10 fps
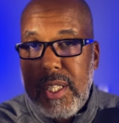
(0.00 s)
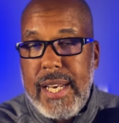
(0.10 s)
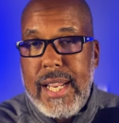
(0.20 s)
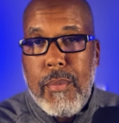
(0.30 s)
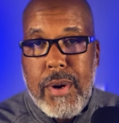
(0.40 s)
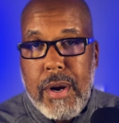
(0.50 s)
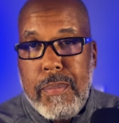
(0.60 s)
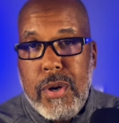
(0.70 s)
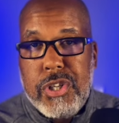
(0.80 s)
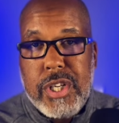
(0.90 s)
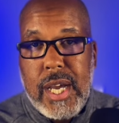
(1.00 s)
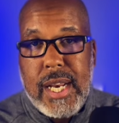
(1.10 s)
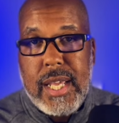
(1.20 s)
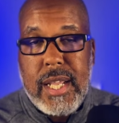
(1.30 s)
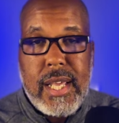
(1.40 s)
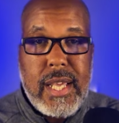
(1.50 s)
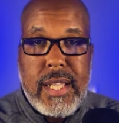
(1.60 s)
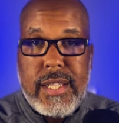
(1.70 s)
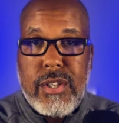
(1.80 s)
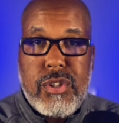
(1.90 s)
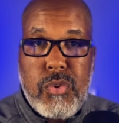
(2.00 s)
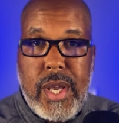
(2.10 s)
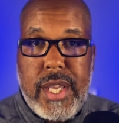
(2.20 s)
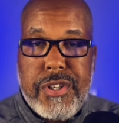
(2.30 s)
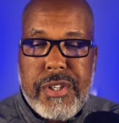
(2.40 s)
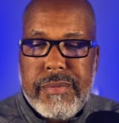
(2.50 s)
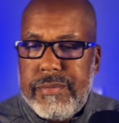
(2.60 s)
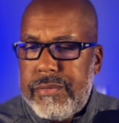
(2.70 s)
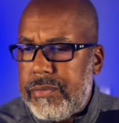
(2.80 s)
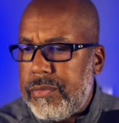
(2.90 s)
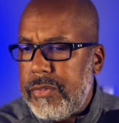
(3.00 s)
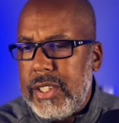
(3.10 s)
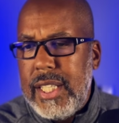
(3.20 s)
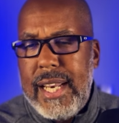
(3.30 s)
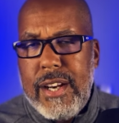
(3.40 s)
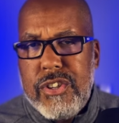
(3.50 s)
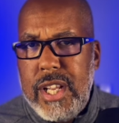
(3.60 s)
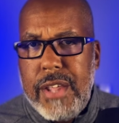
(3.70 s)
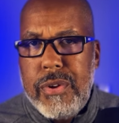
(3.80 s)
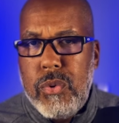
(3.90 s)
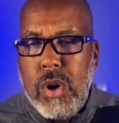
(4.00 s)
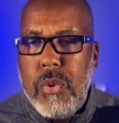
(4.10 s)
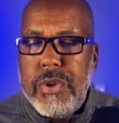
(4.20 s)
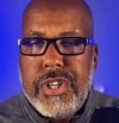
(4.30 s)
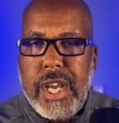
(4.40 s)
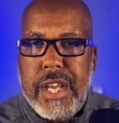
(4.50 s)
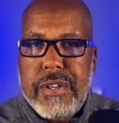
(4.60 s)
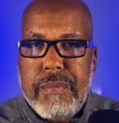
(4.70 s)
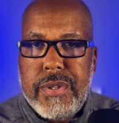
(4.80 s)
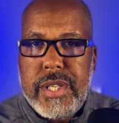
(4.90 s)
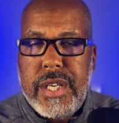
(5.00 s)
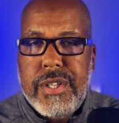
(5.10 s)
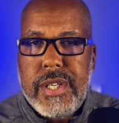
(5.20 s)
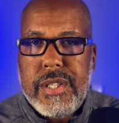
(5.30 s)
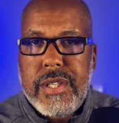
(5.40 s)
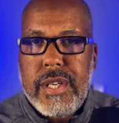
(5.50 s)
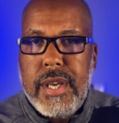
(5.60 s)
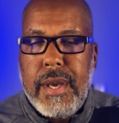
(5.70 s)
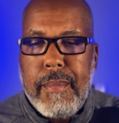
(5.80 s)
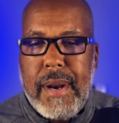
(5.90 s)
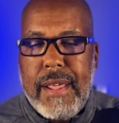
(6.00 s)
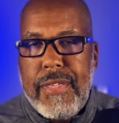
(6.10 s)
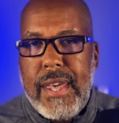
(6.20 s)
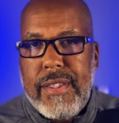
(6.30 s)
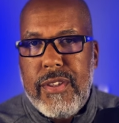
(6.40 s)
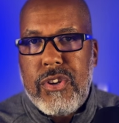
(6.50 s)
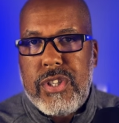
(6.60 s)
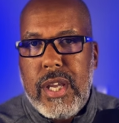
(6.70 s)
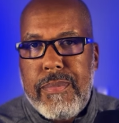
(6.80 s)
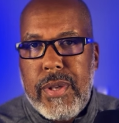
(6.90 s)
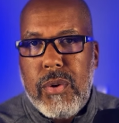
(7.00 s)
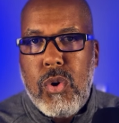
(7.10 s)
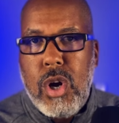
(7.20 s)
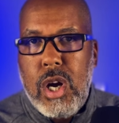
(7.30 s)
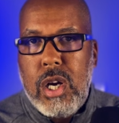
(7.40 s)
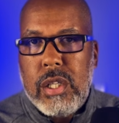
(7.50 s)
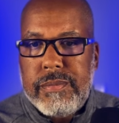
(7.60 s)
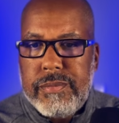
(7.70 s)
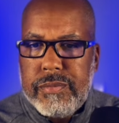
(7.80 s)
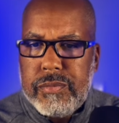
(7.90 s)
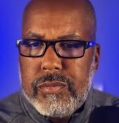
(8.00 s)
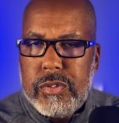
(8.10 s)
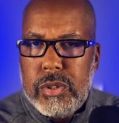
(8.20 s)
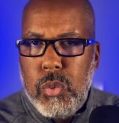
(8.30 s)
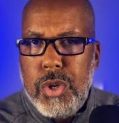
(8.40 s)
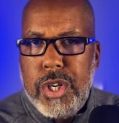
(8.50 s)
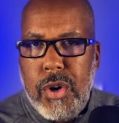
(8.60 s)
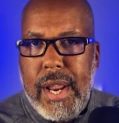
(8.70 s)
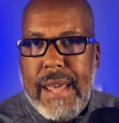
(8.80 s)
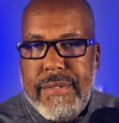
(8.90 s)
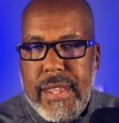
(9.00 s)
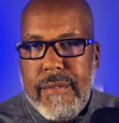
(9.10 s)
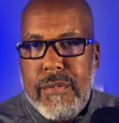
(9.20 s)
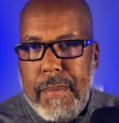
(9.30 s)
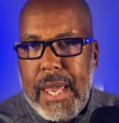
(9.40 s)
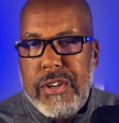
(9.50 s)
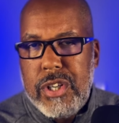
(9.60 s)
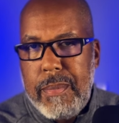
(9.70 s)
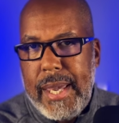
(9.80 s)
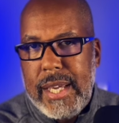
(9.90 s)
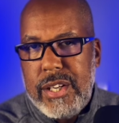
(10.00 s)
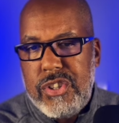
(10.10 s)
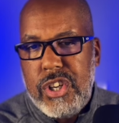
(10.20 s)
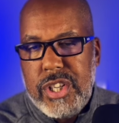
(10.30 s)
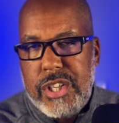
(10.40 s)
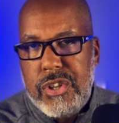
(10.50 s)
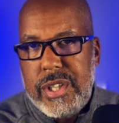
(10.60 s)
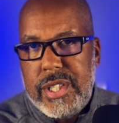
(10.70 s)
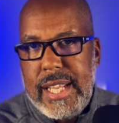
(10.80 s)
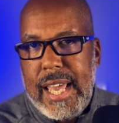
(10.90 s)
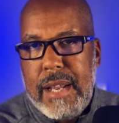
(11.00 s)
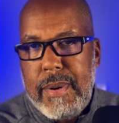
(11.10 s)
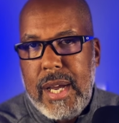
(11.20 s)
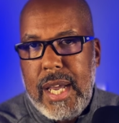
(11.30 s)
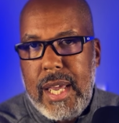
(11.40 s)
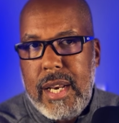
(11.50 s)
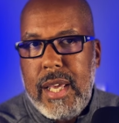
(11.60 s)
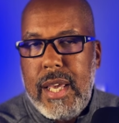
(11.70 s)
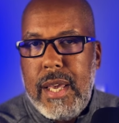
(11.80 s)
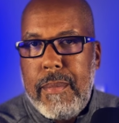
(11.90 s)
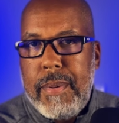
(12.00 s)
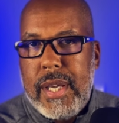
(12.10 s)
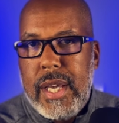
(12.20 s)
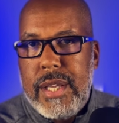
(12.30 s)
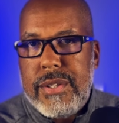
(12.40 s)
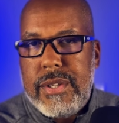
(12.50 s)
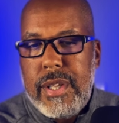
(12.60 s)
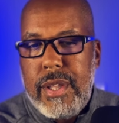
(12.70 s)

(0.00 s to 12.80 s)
And then when they're pushed on it, they'll switch. And there's nothing wrong with changing positions, but I think there's something wrong when you don't have the information to make a decision that you can stand behind because